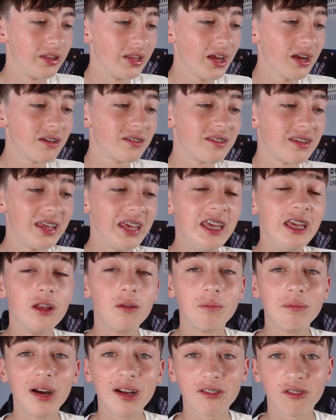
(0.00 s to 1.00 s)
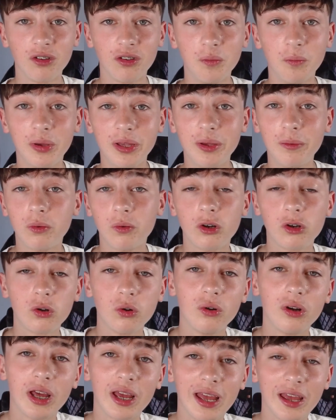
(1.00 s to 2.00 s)
Next, Ian Maatsen. People were
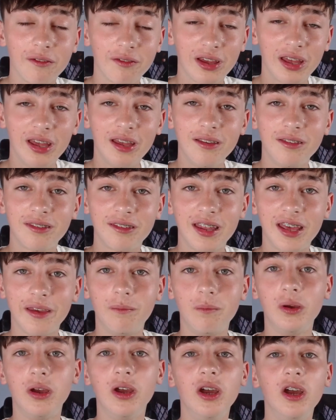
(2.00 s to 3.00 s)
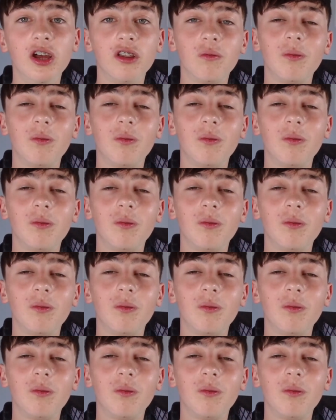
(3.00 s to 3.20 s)
calling for his name